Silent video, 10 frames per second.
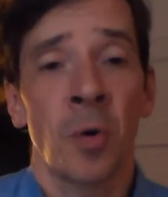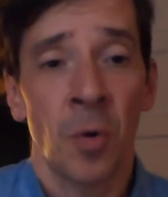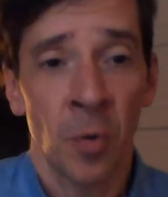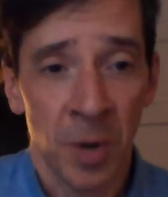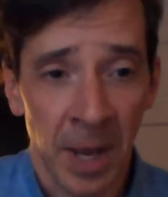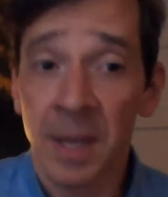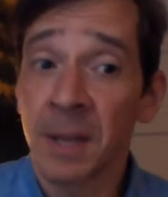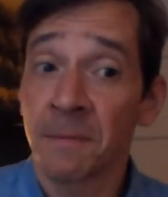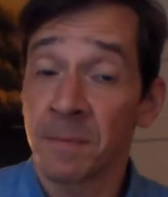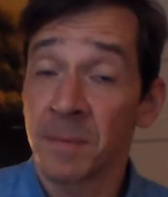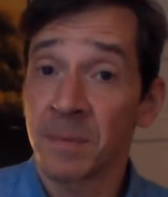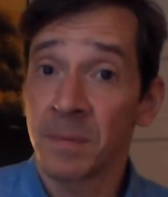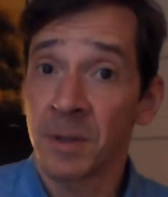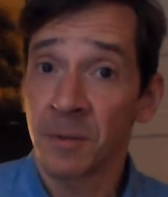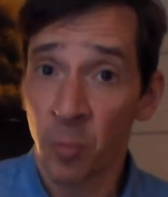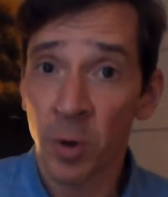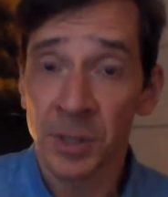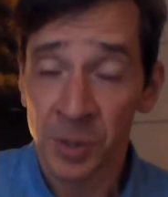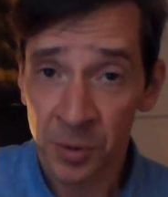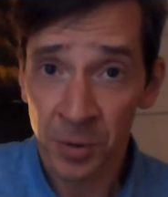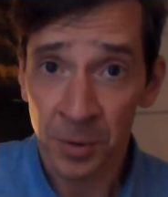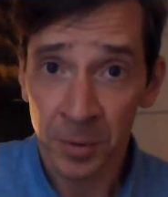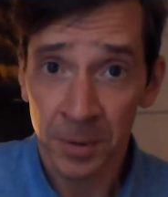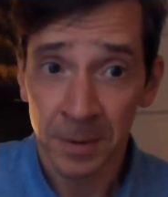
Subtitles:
Okay, if one is true,